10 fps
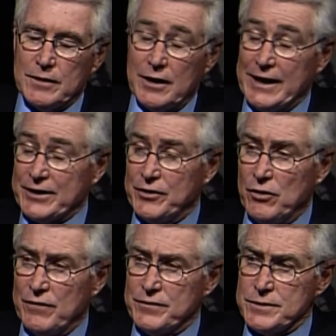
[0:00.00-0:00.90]
elected
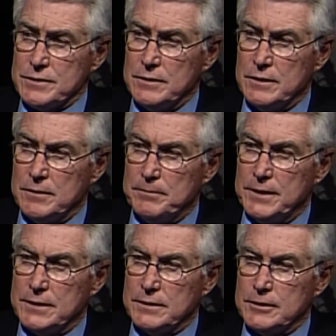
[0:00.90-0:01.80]
office.
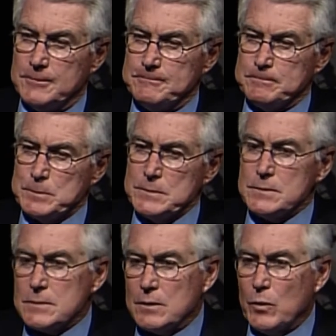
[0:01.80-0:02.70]
But
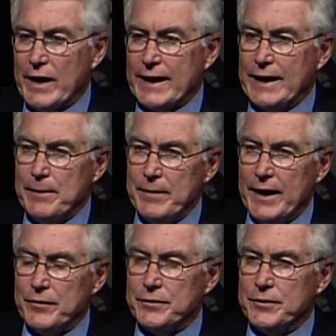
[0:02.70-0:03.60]
when I came
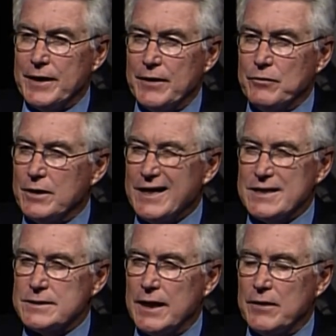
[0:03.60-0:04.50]
down to it, I
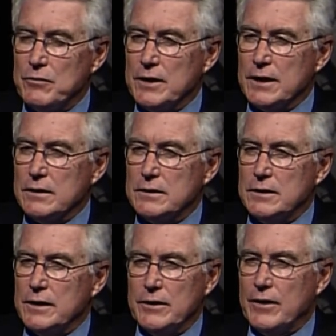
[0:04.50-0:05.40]
realized I really,
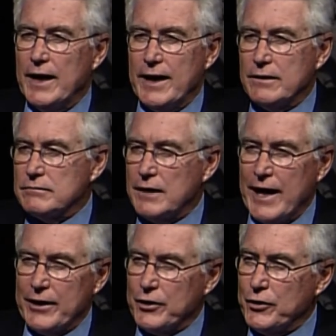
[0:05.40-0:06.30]
you know, I had
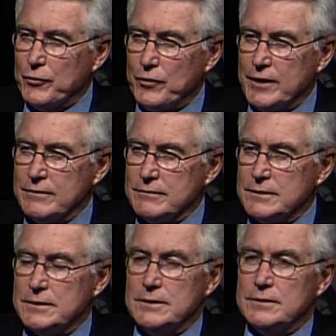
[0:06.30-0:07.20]
a good run.
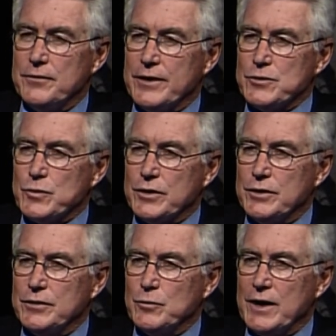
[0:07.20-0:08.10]
Things were
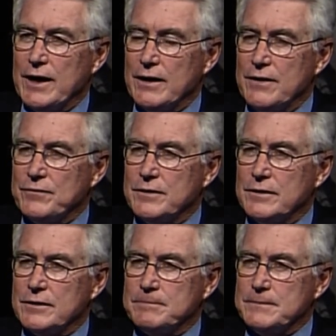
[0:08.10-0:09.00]
good when I left.
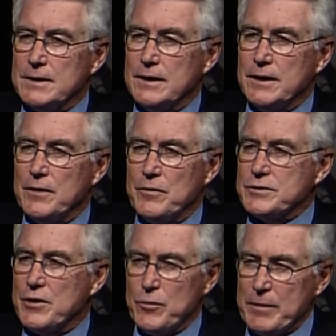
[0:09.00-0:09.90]
You know,
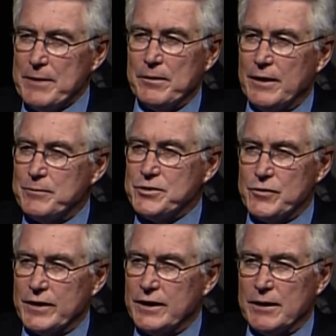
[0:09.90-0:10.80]
there's other people I'm sure
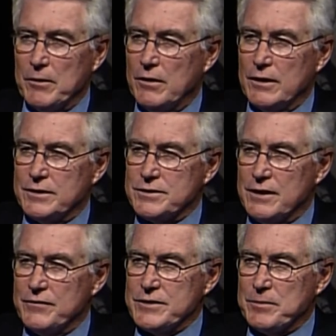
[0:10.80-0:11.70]
that can come along and
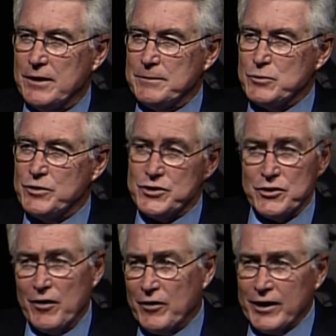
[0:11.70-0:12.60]
solve these problems. When you
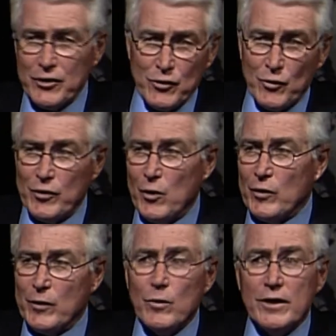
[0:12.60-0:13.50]
start thinking you're the
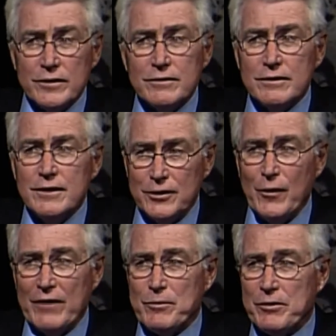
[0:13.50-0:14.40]
only one, you
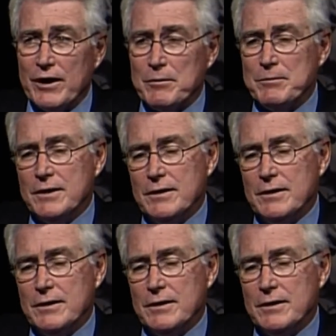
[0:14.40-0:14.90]
have a problem.